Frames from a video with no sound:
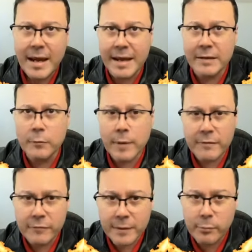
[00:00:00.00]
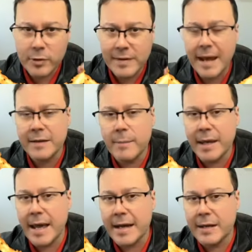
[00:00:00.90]
And with the Protect
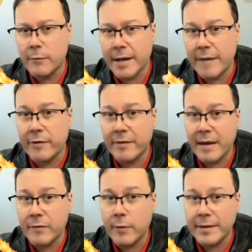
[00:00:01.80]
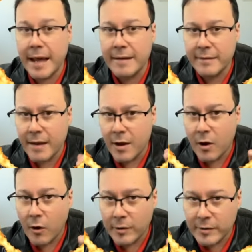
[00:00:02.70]
mechanic, whenever Cecil attacks,
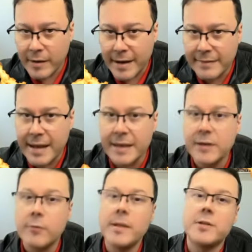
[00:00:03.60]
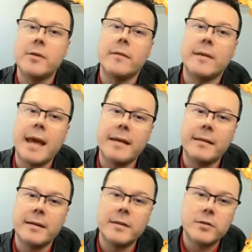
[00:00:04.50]
other attacking creatures gain
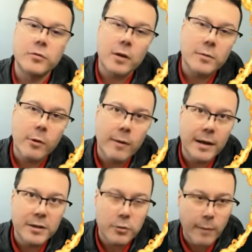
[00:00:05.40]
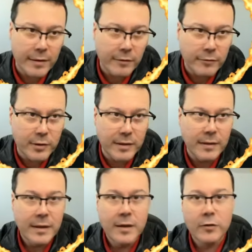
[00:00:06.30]
indestructible until end of turn.
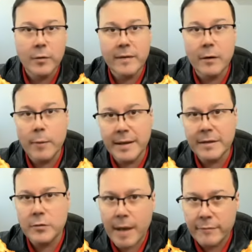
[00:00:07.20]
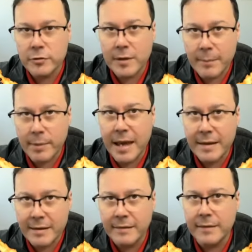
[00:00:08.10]
So it's a way that you have to keep
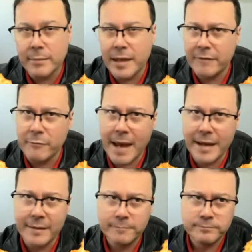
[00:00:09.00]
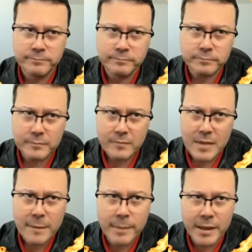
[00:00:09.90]
getting some life back,
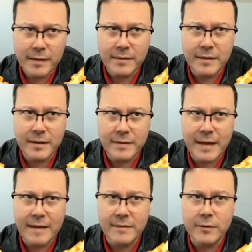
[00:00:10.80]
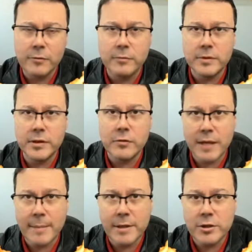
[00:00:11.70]
because the Cecil deals
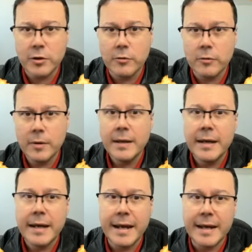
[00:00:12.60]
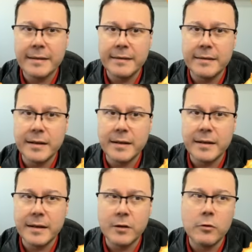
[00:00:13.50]
damage to you, and
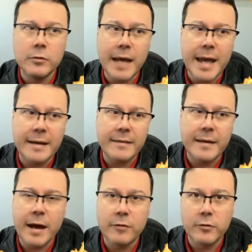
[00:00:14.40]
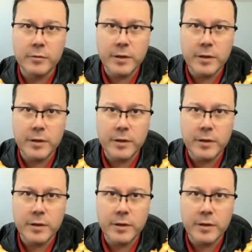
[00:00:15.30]
the Unholy Annex also